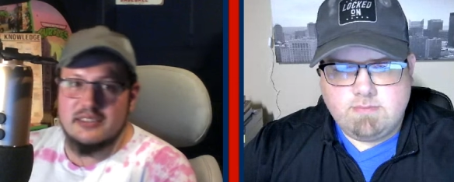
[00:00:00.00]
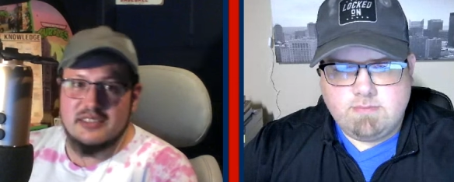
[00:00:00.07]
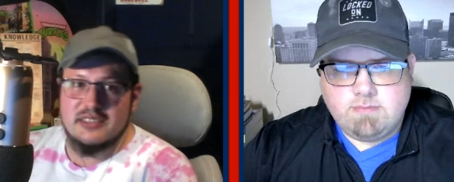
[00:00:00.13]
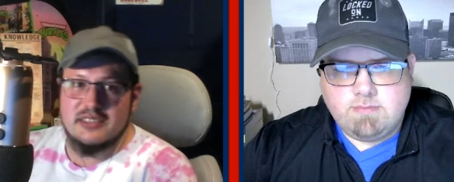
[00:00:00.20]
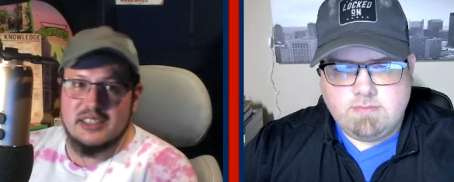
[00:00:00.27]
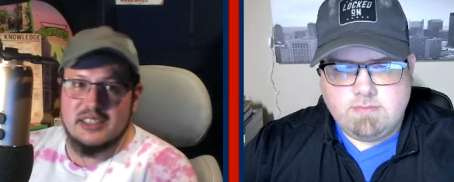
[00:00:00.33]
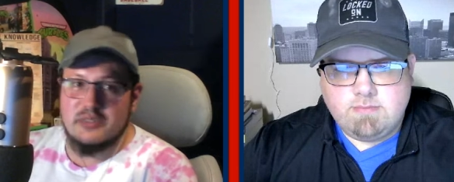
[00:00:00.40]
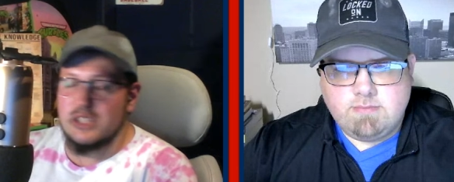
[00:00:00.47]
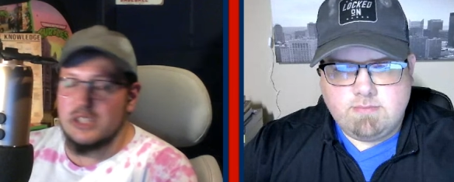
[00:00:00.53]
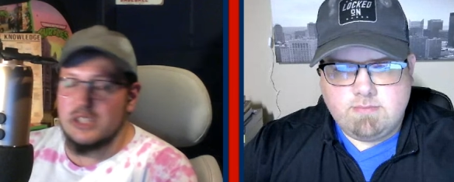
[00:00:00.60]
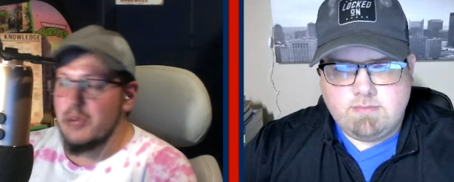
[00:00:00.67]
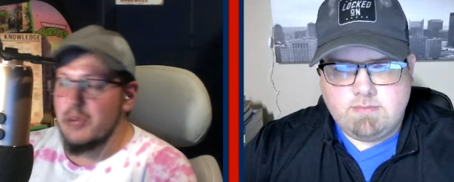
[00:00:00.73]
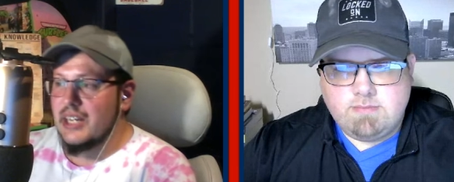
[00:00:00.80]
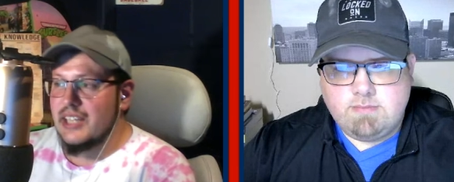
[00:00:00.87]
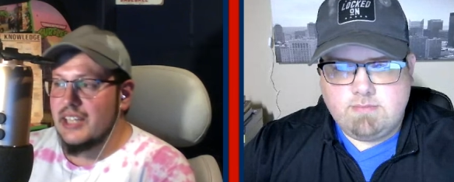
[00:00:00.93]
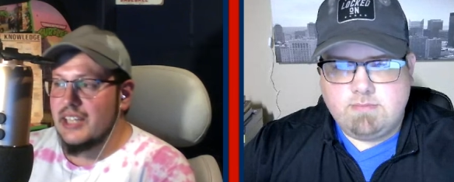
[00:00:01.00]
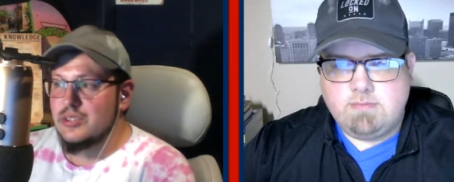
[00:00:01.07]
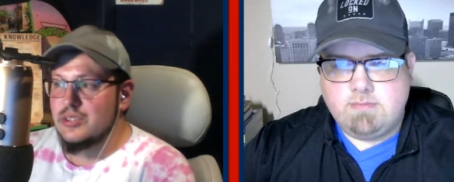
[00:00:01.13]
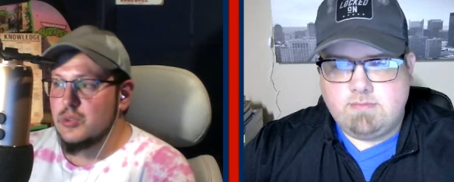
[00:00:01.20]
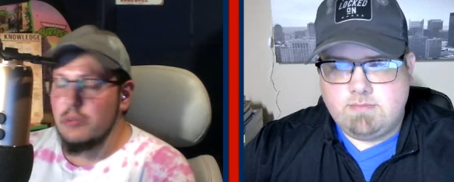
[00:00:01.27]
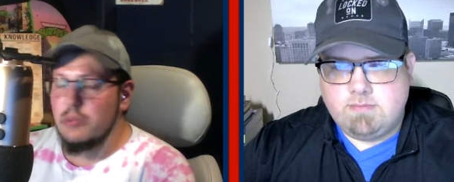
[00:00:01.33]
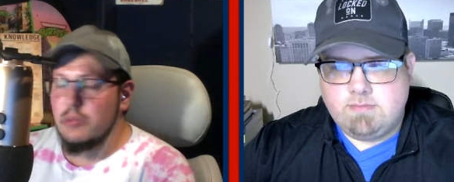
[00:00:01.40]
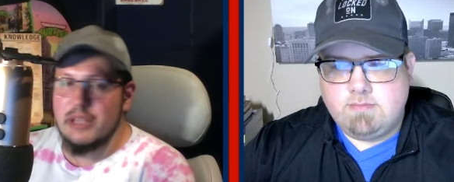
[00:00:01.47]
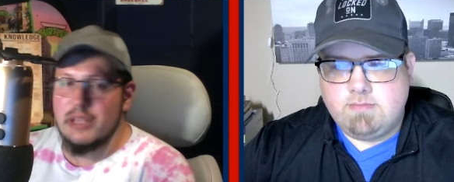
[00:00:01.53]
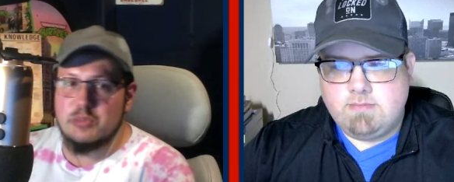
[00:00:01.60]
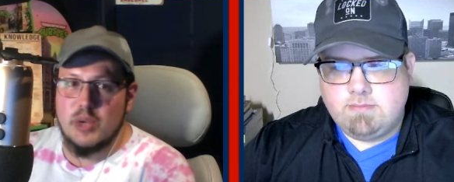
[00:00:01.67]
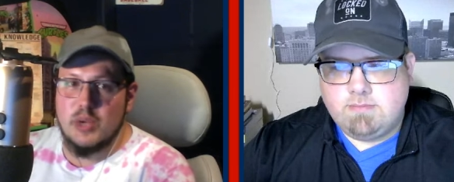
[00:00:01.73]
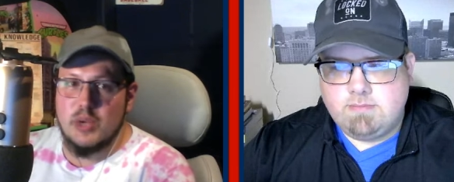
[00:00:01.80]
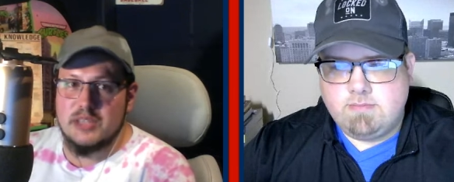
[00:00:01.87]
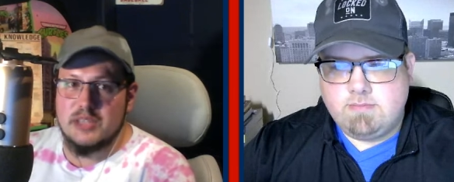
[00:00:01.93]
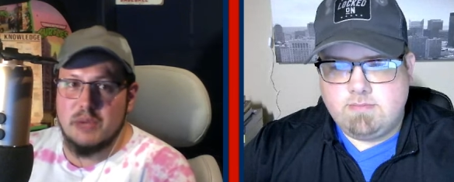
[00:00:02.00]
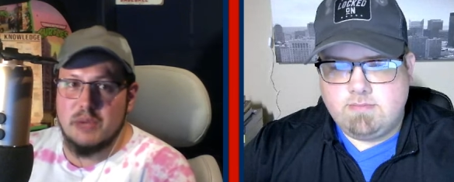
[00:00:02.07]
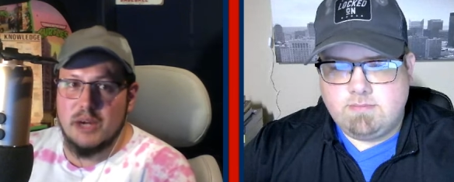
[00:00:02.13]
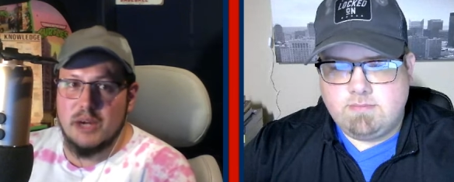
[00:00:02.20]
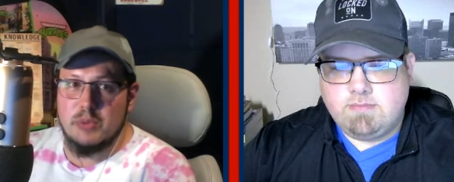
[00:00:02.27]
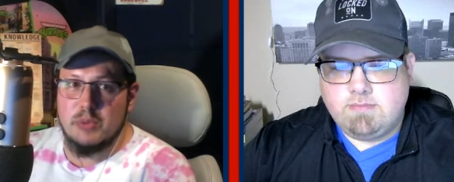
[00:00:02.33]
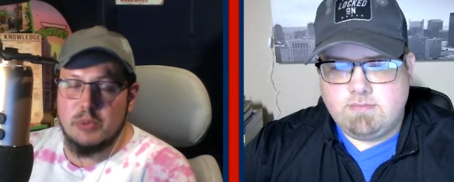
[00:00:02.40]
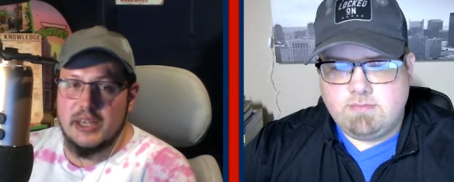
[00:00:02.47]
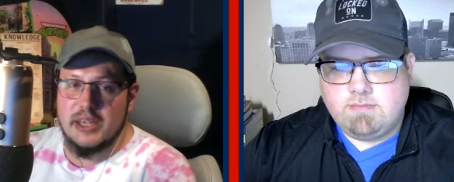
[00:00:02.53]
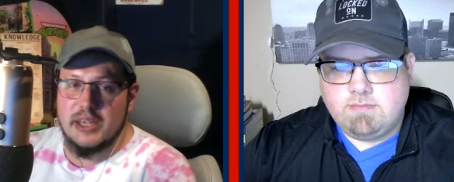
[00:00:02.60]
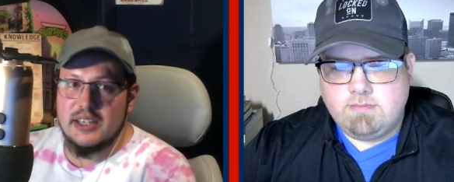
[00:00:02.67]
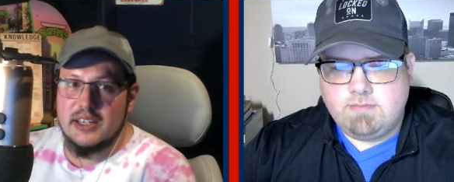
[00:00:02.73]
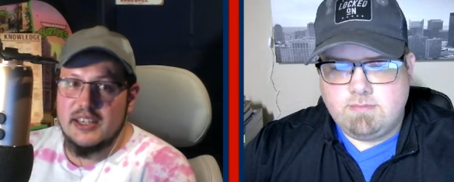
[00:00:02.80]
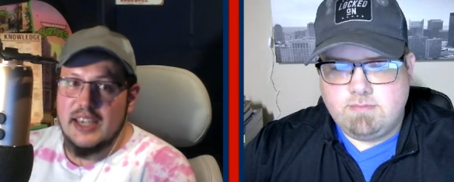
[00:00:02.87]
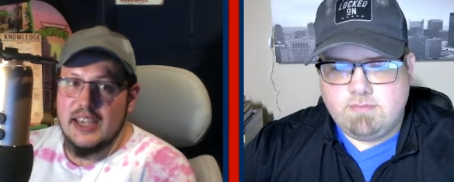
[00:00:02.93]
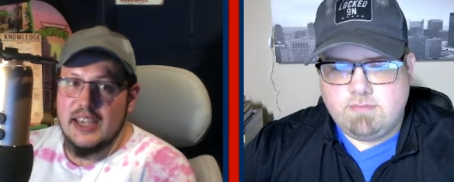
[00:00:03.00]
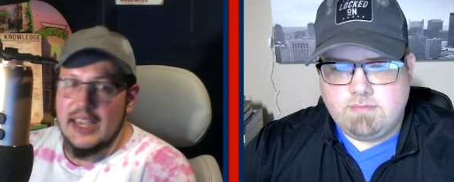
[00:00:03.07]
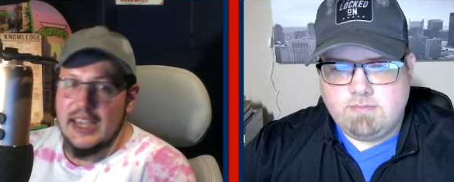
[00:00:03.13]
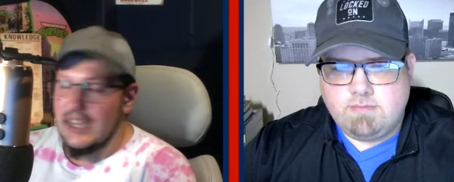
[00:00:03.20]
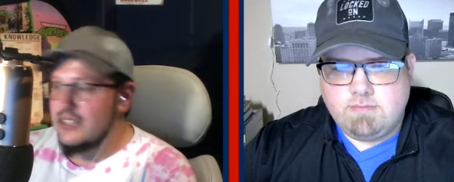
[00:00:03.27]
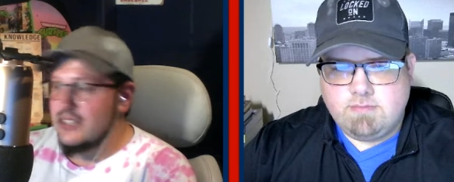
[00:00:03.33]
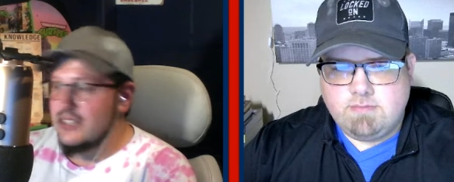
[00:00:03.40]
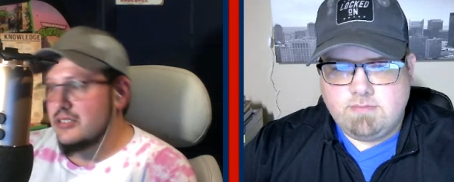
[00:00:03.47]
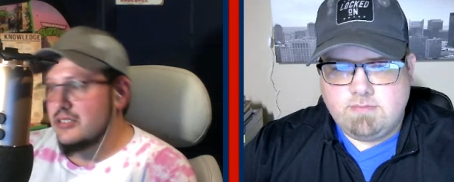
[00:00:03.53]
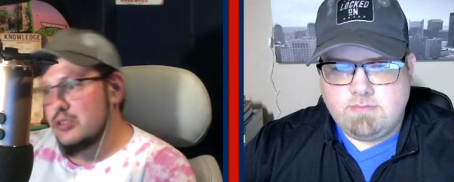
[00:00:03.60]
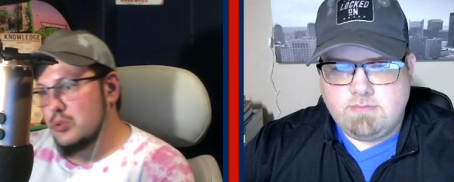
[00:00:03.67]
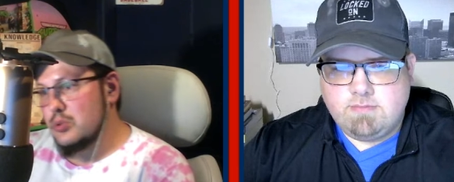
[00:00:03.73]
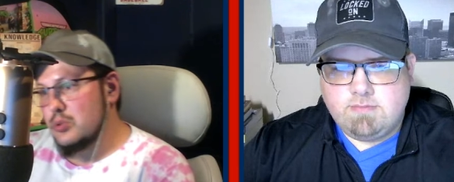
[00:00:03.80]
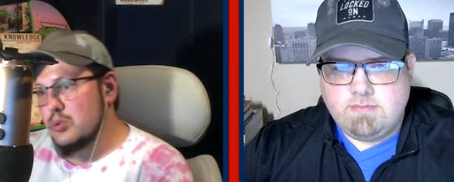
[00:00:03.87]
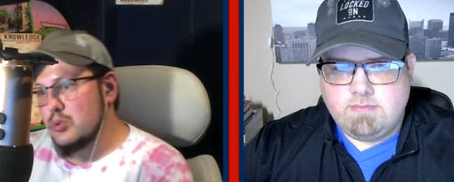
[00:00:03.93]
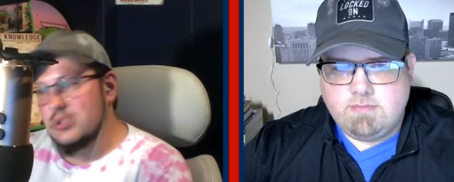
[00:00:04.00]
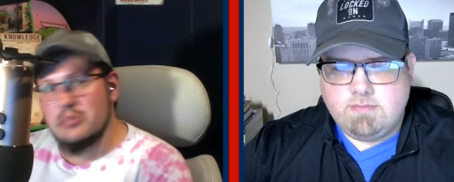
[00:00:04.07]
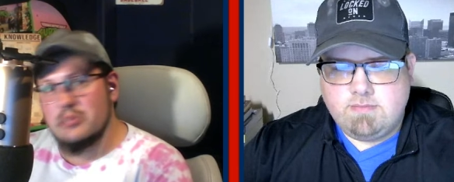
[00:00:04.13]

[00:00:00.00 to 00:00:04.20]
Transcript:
Speaker 1: Like the Phillies broadcasters were mesmerized by our bullpen, and two, some